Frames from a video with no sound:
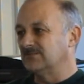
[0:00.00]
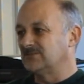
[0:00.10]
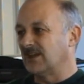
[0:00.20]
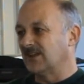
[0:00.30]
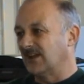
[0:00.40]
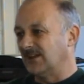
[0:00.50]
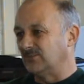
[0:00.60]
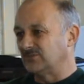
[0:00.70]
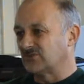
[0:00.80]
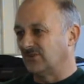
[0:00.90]
Jack
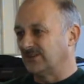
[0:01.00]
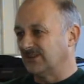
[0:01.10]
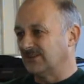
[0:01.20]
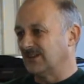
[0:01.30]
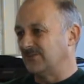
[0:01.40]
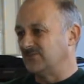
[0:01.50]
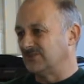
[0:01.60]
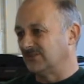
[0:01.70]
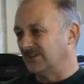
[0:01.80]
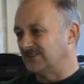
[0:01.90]
Gaal was trying to get Cambridge
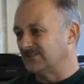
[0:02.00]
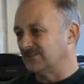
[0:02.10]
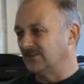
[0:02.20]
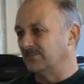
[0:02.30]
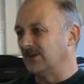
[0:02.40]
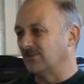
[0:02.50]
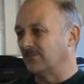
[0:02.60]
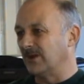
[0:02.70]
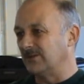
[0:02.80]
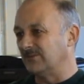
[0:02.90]
United to
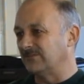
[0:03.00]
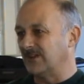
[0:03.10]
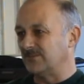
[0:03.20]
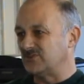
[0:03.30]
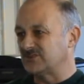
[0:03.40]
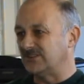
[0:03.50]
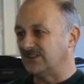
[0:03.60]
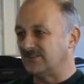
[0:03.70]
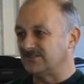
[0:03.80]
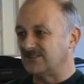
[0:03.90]
amalgamate with Cambridge
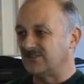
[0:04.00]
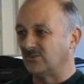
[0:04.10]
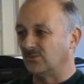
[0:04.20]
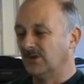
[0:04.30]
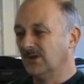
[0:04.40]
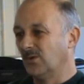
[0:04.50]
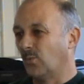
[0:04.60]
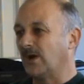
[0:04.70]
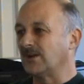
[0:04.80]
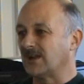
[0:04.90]
City, because he thought
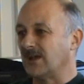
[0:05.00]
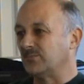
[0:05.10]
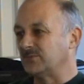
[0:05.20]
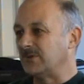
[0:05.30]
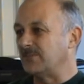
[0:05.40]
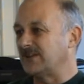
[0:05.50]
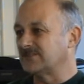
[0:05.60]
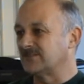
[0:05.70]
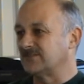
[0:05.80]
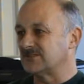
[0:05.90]
one club would be
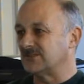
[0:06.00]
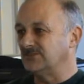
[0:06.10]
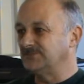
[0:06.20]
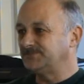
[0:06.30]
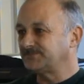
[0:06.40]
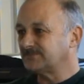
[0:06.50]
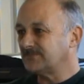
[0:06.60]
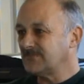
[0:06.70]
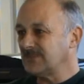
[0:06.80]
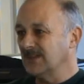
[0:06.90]
better than two,
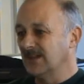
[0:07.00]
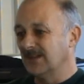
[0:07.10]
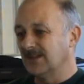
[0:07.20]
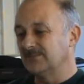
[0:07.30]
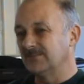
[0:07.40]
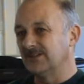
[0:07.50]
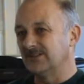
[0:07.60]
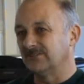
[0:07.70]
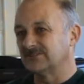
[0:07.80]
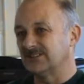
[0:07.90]

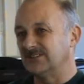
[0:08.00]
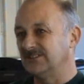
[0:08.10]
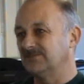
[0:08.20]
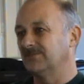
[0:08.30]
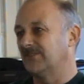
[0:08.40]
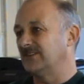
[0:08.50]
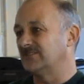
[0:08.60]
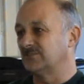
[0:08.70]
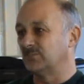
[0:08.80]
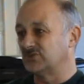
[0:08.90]
and obviously things
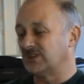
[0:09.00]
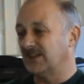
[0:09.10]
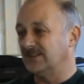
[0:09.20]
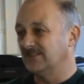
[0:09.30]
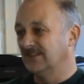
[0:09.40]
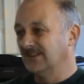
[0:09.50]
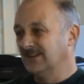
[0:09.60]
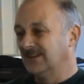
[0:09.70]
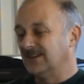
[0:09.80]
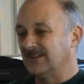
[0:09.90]
could push ahead,
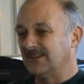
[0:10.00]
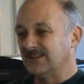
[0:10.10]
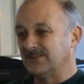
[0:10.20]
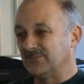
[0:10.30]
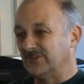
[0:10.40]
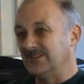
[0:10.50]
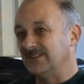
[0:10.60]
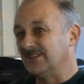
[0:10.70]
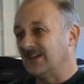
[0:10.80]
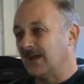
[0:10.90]
but it
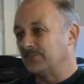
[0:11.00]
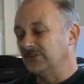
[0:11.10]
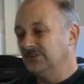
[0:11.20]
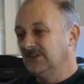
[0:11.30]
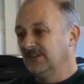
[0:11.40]
didn't happen.